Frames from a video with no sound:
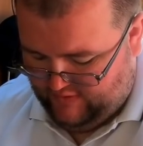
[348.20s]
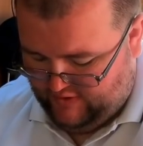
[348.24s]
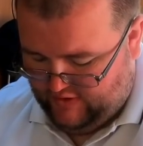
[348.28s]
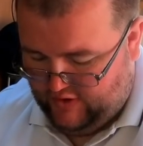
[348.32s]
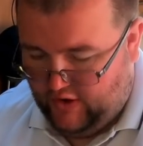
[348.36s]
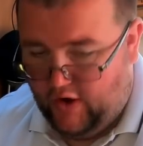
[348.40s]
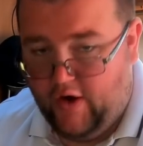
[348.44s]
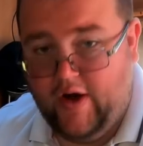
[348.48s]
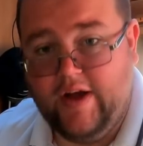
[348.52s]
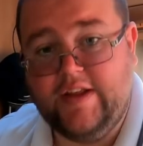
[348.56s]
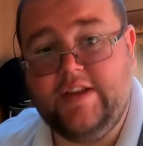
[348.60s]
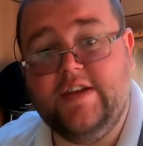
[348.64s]

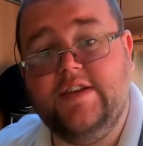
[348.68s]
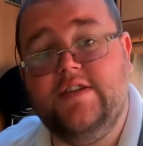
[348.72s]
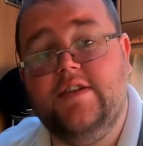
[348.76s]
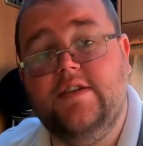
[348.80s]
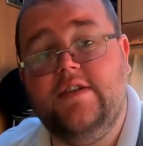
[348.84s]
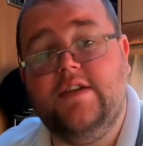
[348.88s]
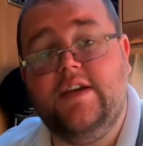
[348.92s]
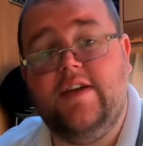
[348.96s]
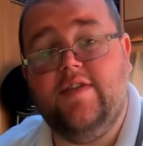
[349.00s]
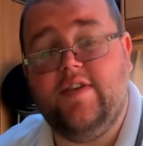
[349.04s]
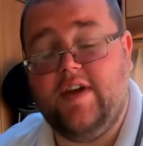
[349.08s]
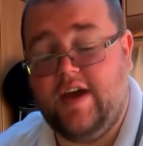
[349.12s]
kinder to
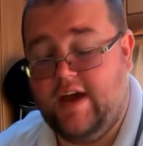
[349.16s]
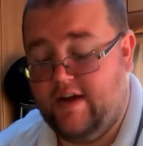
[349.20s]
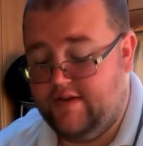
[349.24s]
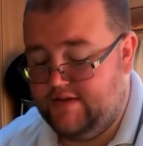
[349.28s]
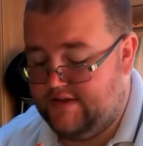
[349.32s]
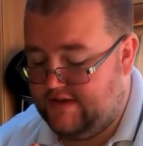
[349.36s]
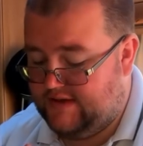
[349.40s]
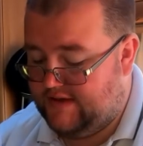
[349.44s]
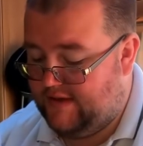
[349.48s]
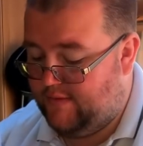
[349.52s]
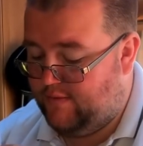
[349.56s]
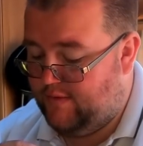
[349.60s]
give it out
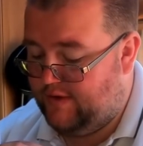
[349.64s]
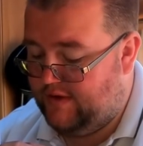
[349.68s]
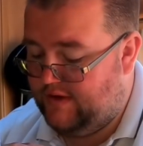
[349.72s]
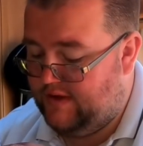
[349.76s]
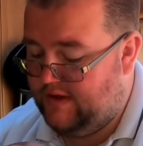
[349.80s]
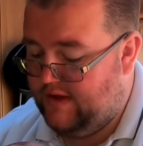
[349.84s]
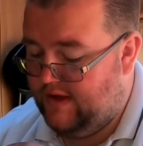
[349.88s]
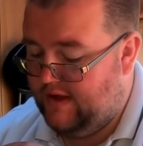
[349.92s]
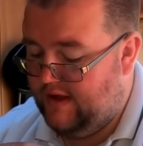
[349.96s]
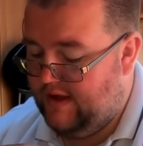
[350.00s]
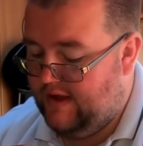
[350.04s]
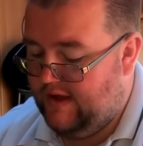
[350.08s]
to someone
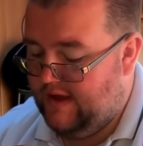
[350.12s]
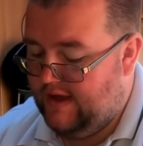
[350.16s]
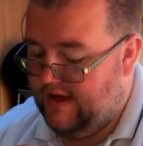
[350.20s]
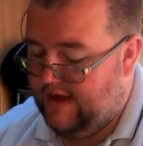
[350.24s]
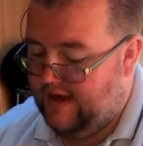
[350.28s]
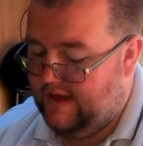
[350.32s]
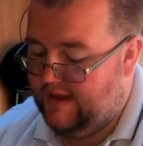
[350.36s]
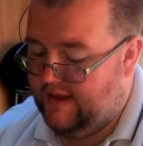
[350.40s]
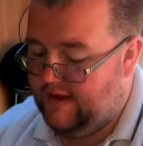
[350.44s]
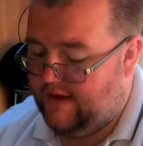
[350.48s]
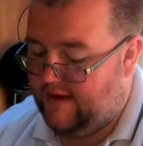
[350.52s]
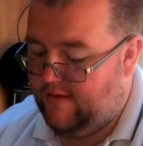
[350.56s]

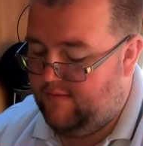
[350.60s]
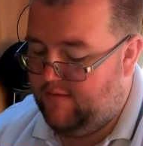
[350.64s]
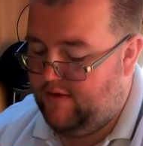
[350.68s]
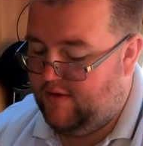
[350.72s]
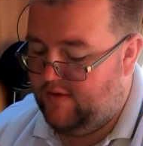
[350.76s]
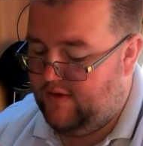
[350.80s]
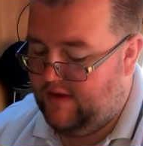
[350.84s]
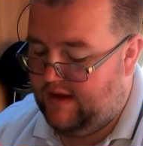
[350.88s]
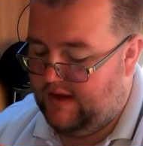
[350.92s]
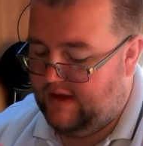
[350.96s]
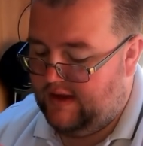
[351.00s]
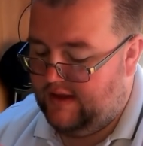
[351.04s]
in the
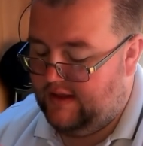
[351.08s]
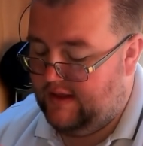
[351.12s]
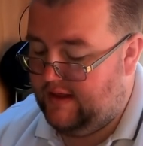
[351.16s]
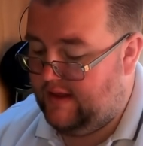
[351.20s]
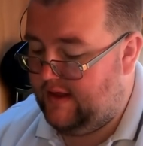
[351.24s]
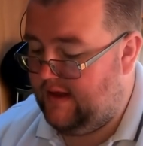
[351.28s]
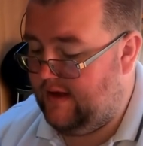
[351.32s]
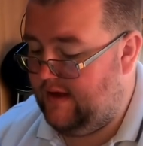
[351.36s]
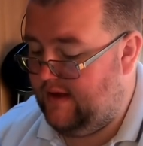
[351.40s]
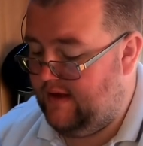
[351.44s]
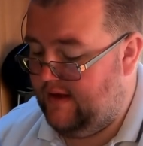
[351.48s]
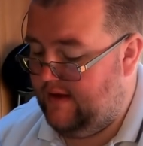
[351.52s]
community
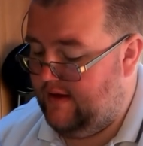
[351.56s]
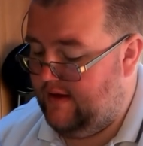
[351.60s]
that